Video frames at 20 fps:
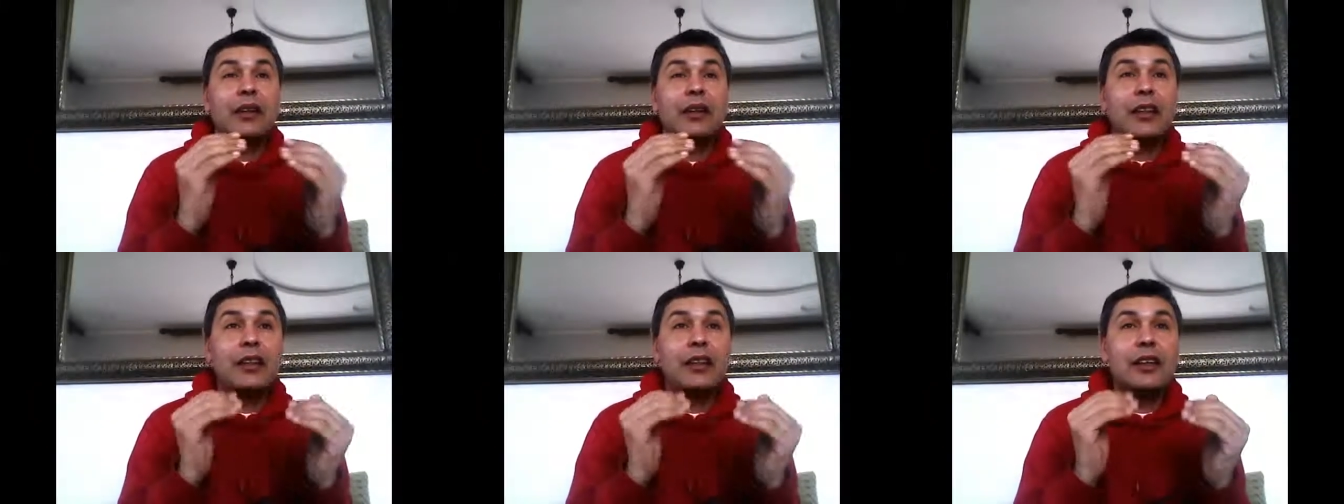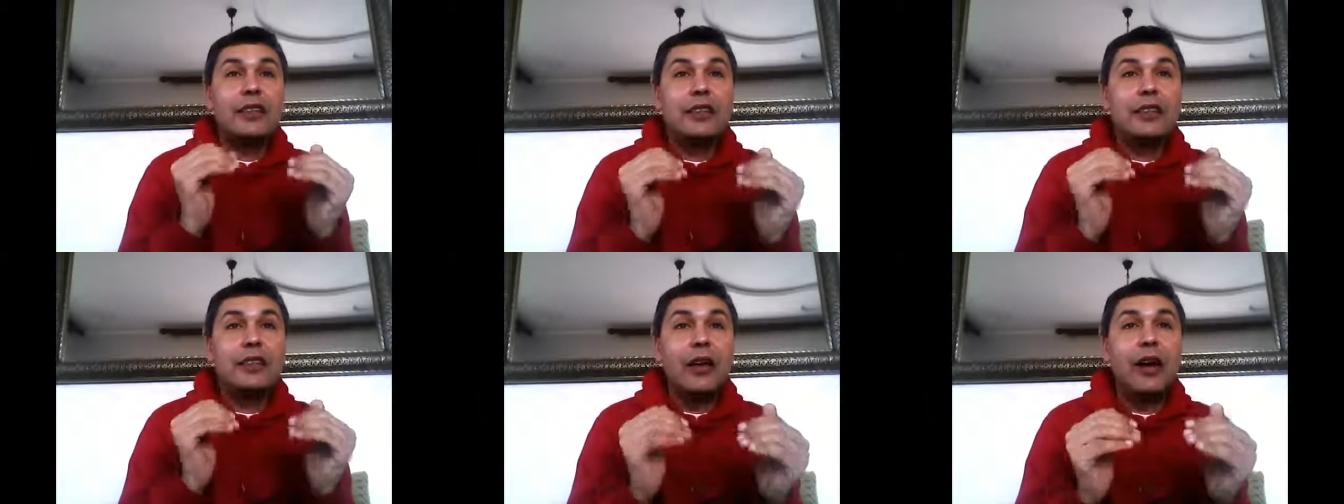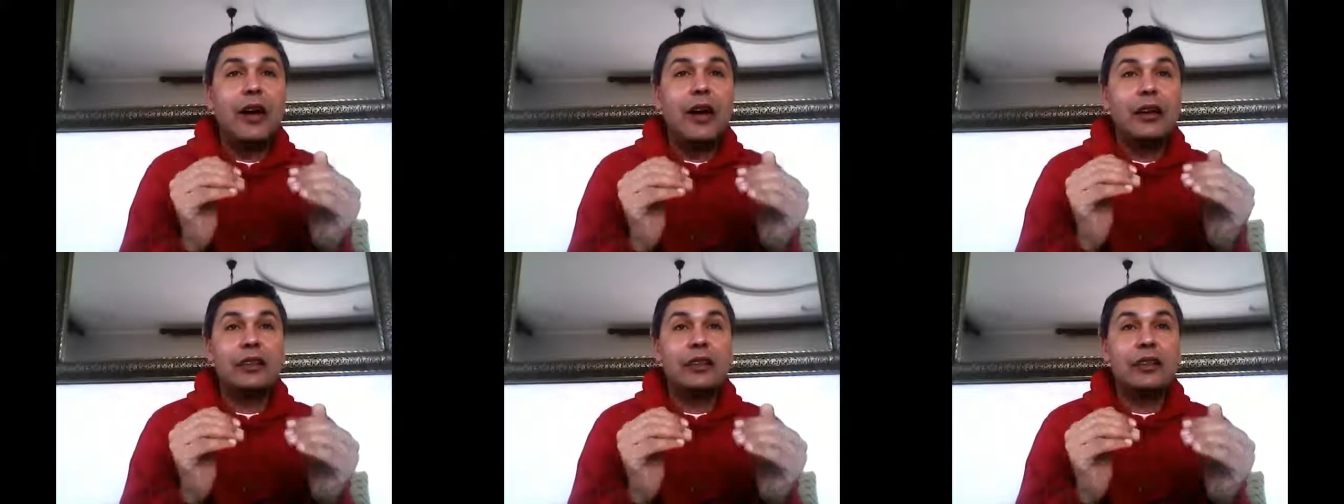is
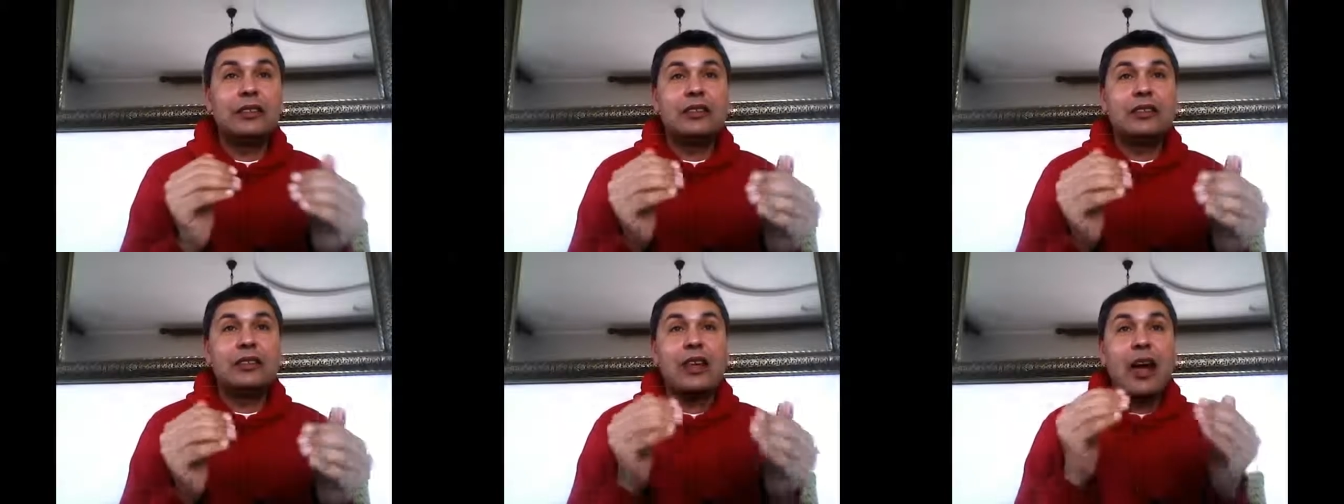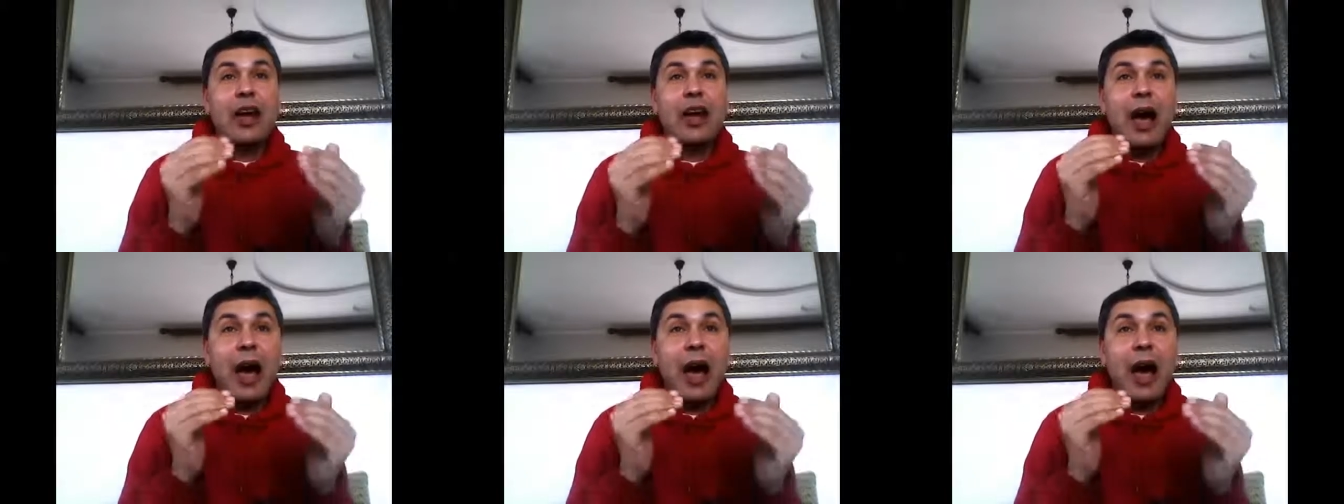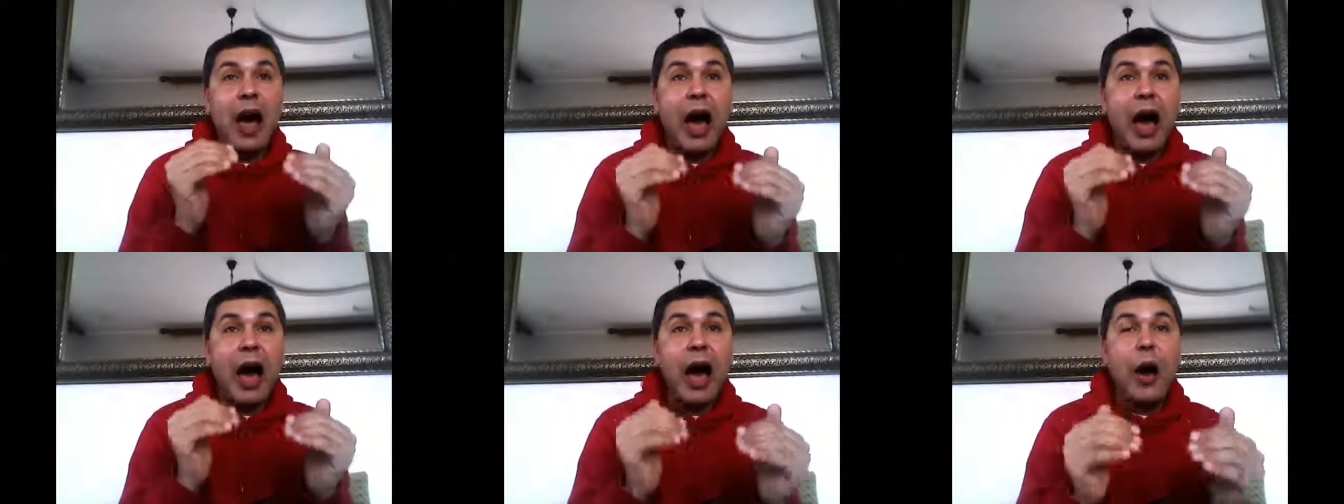called
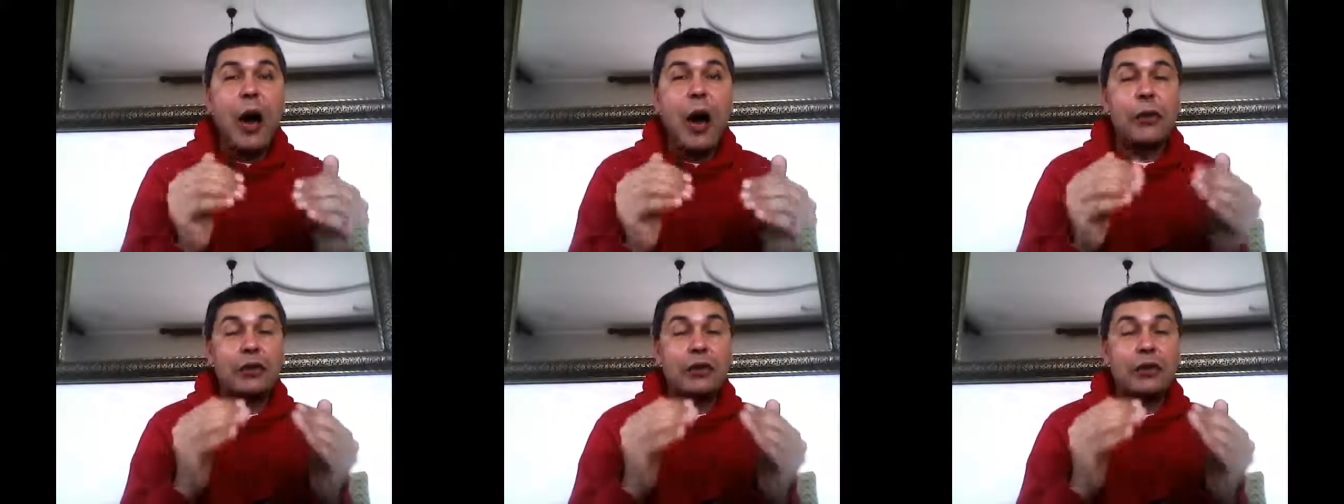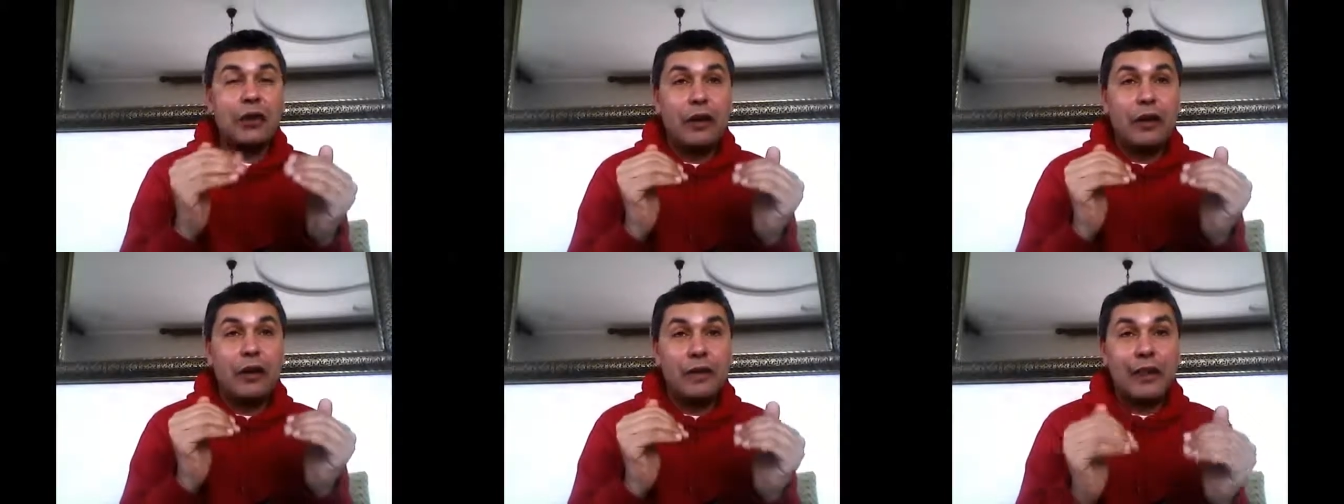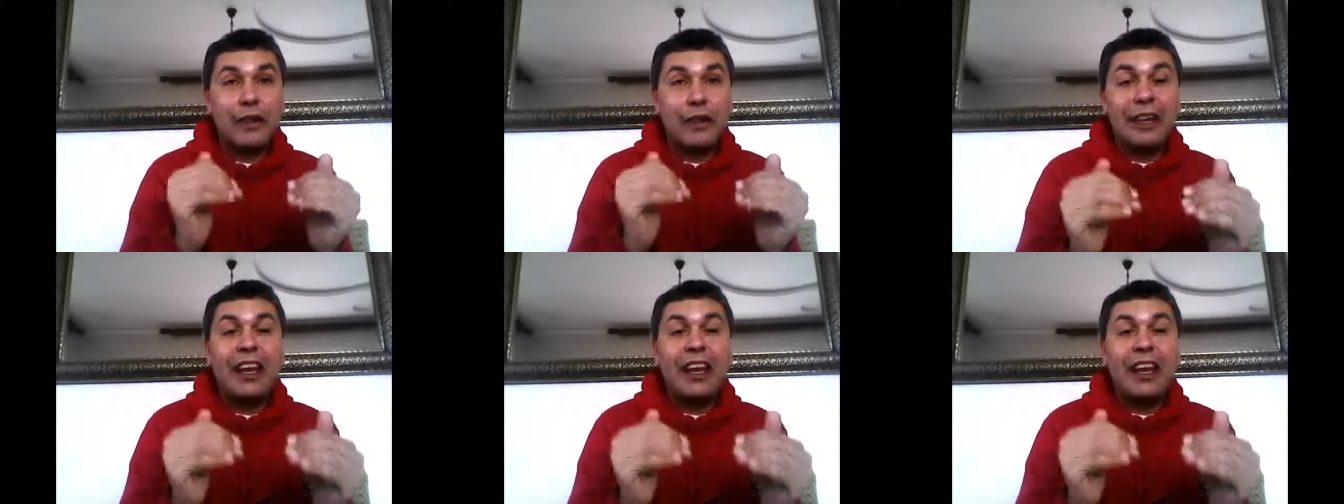out of the
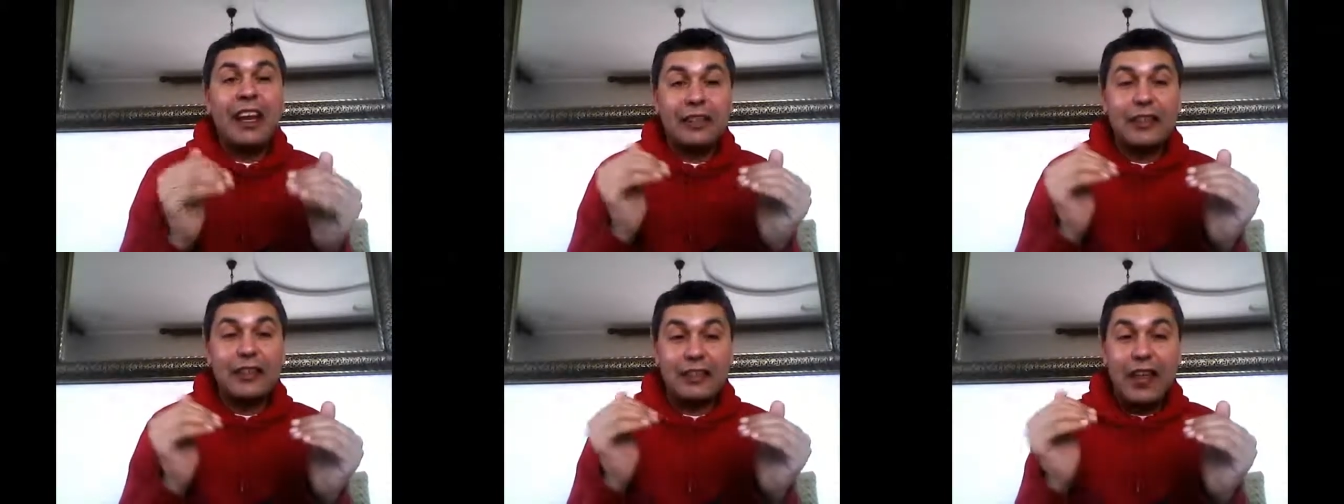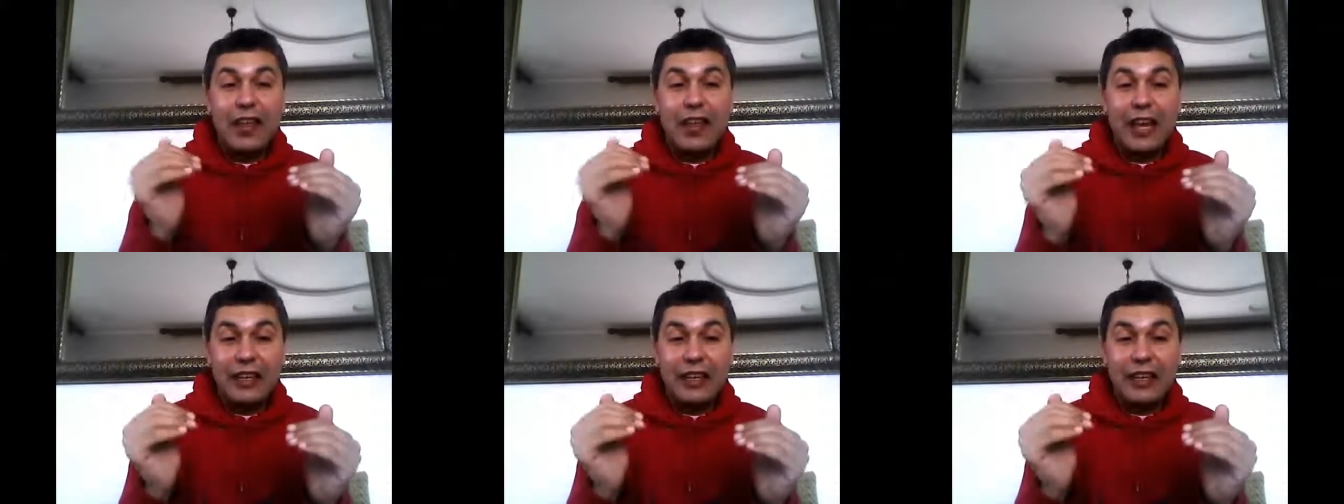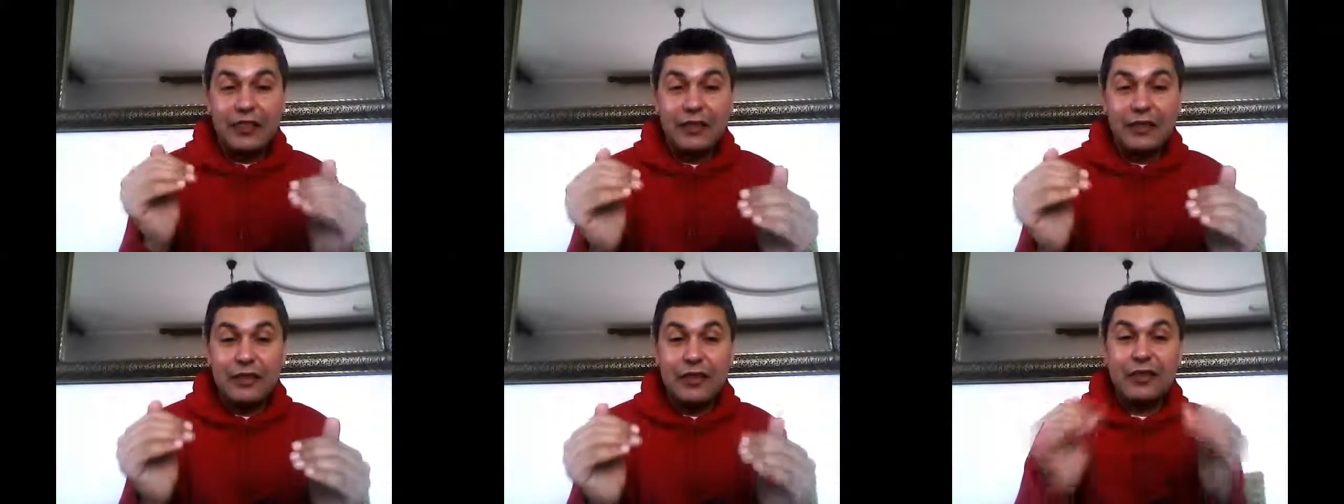class
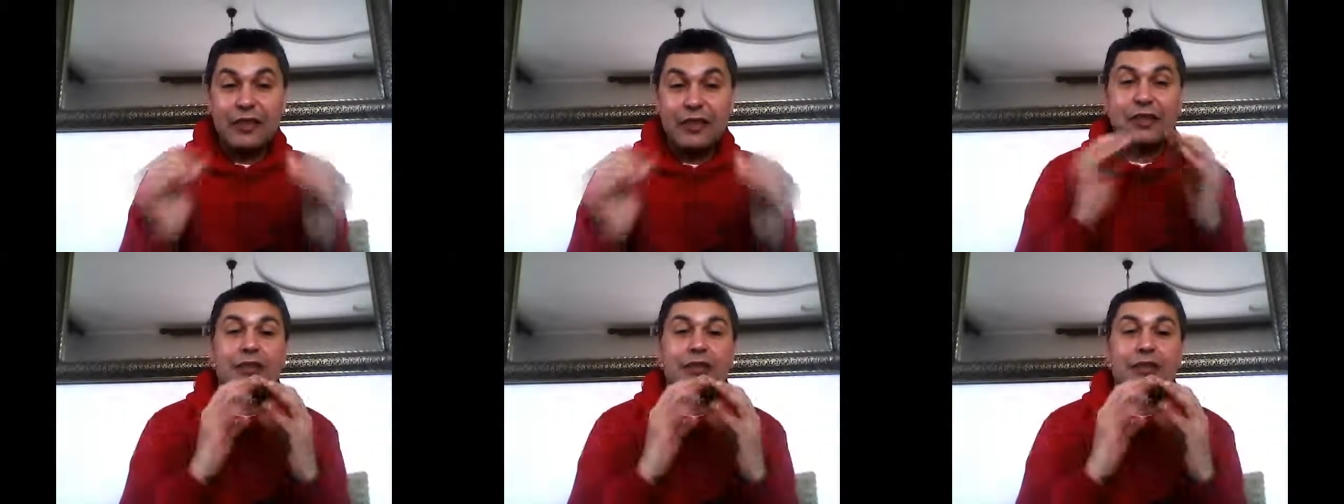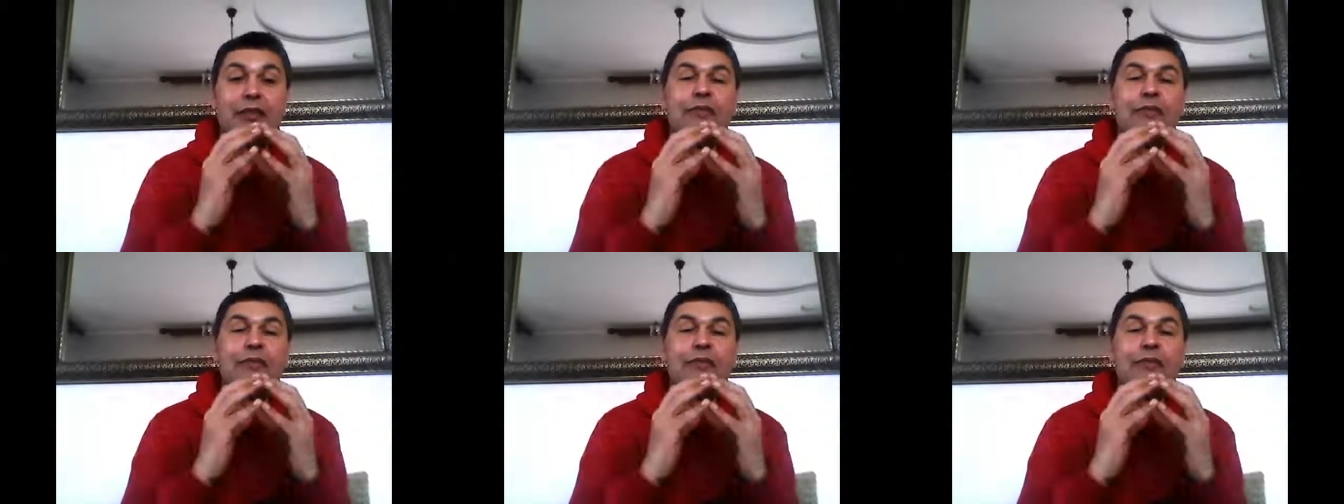activities.